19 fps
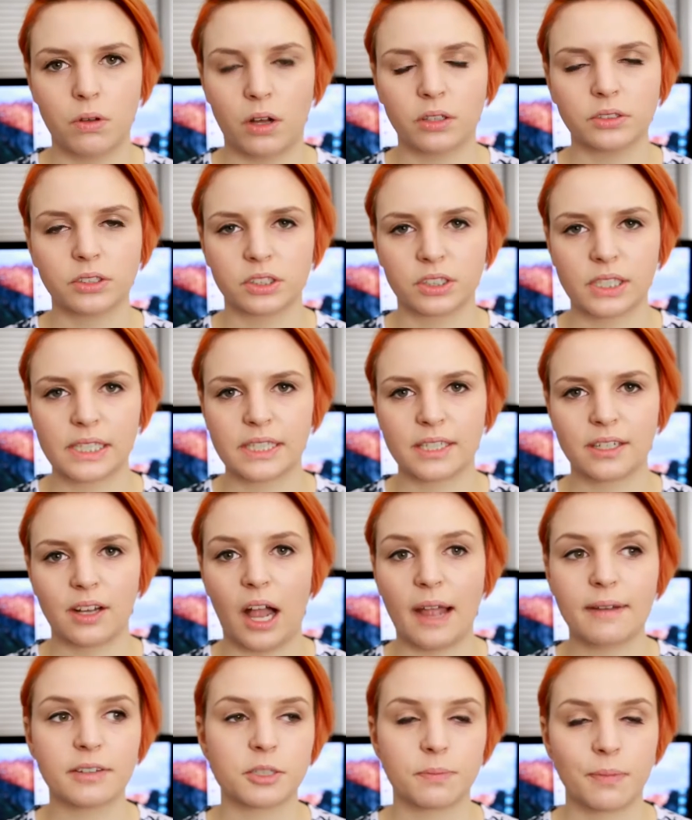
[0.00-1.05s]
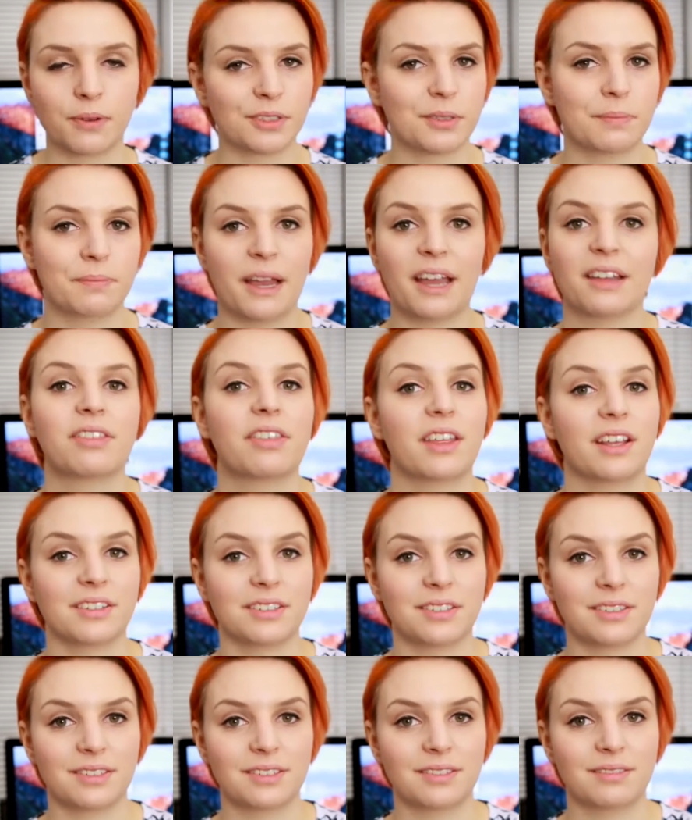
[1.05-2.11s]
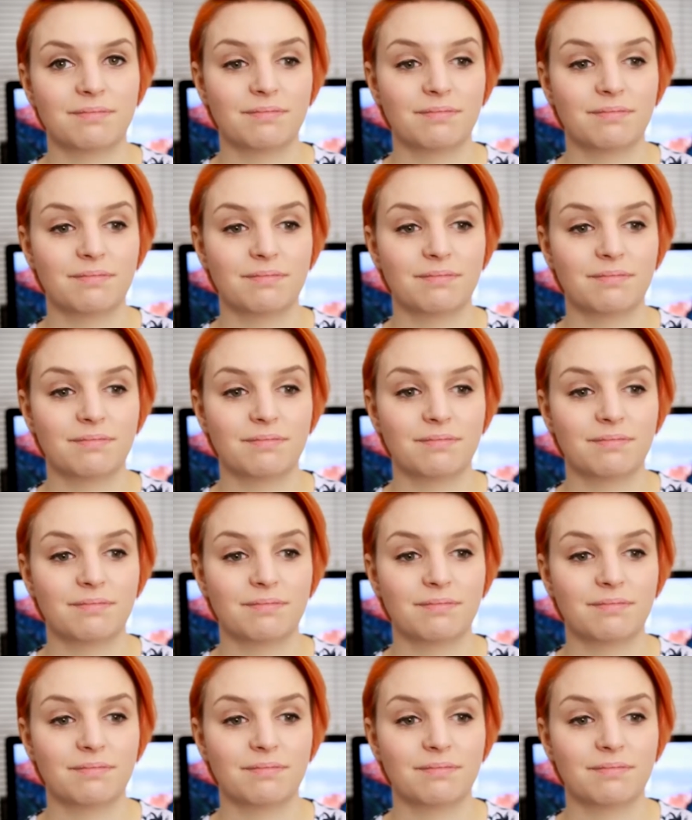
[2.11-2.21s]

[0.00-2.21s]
Honestly, I've smelled some bad things.